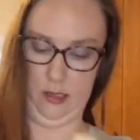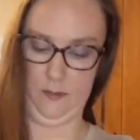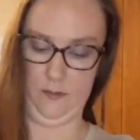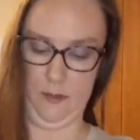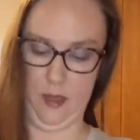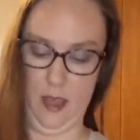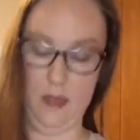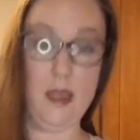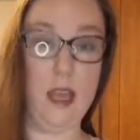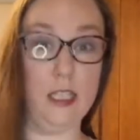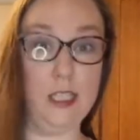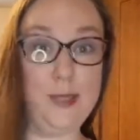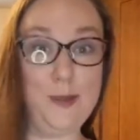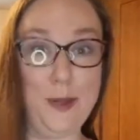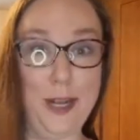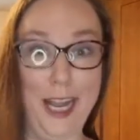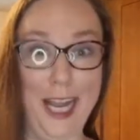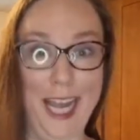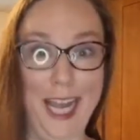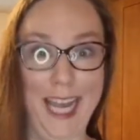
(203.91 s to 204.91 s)
and that's what I
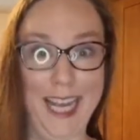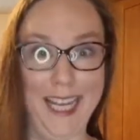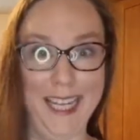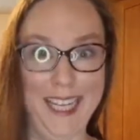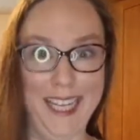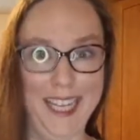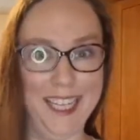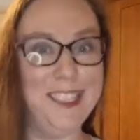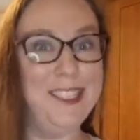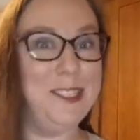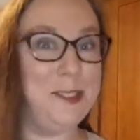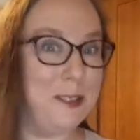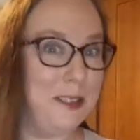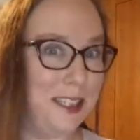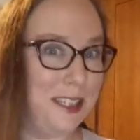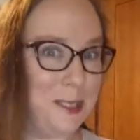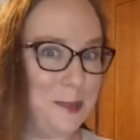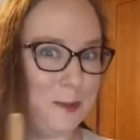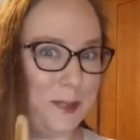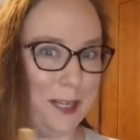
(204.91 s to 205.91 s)
had on hand, so that's
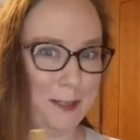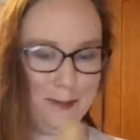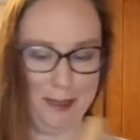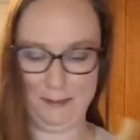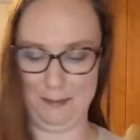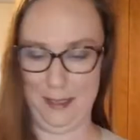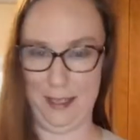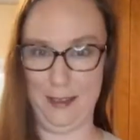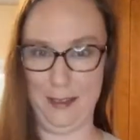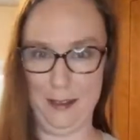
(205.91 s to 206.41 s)
what I went with.